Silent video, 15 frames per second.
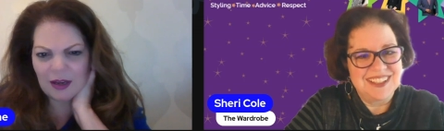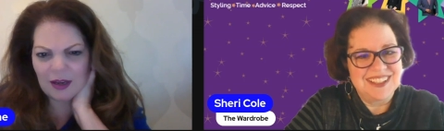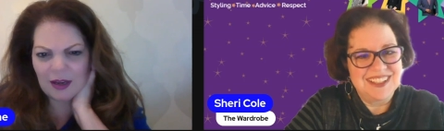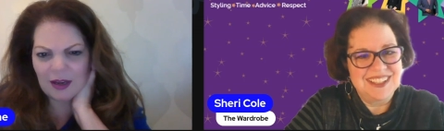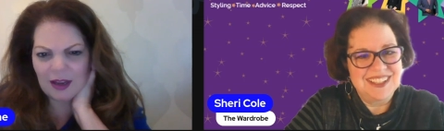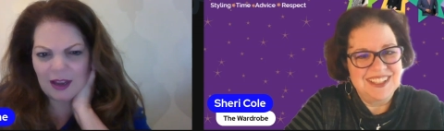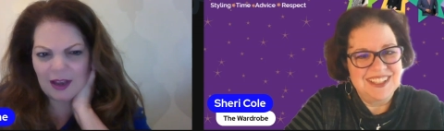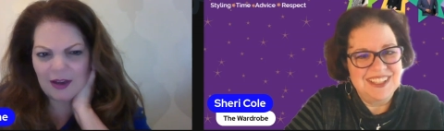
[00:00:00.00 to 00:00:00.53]

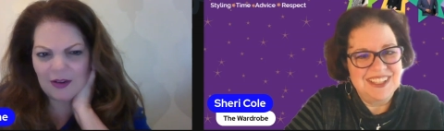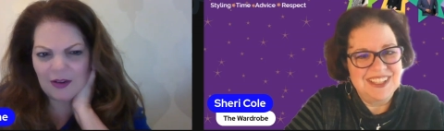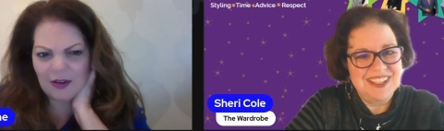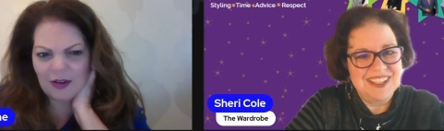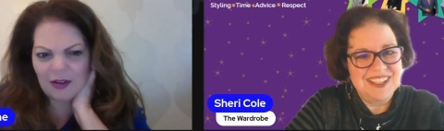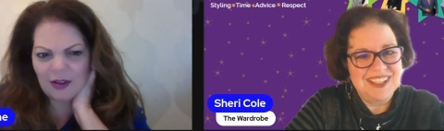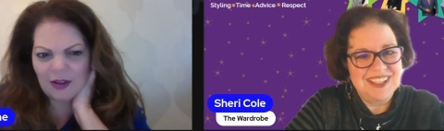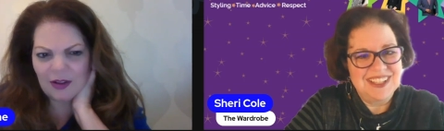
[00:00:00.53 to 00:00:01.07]
Speaker 1: How
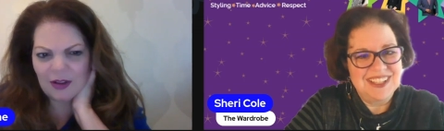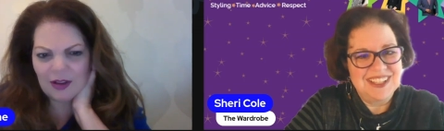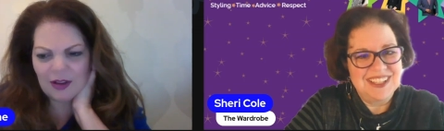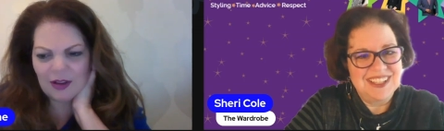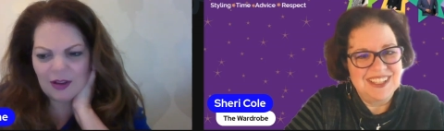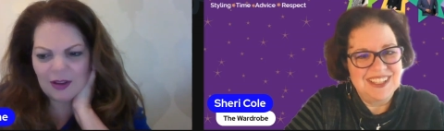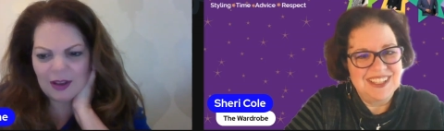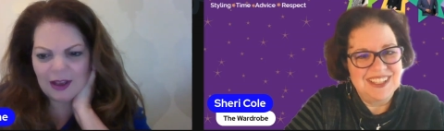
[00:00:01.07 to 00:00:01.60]

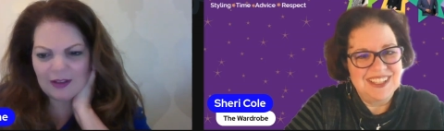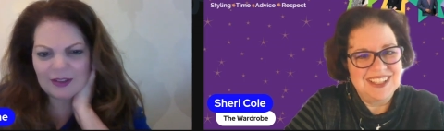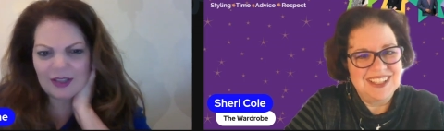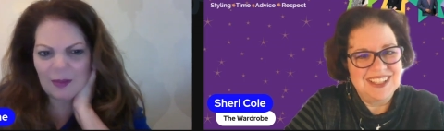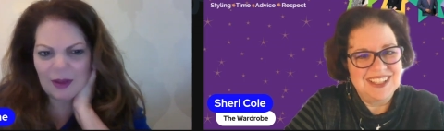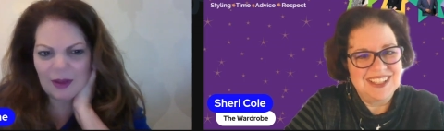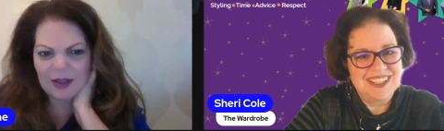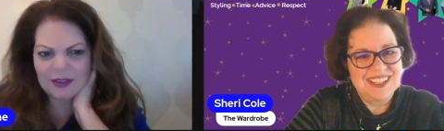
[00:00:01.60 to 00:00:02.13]
how's that
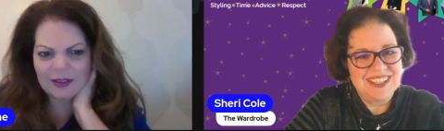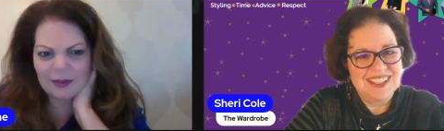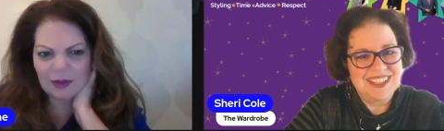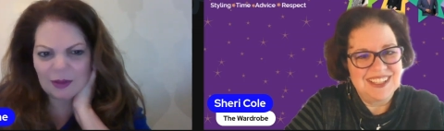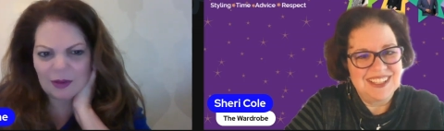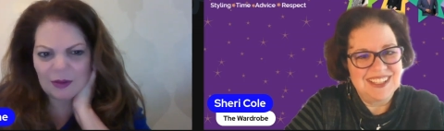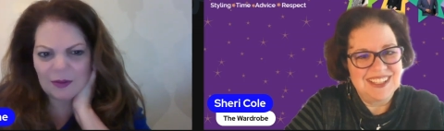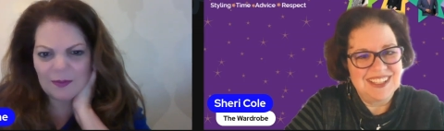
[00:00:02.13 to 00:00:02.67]
possible?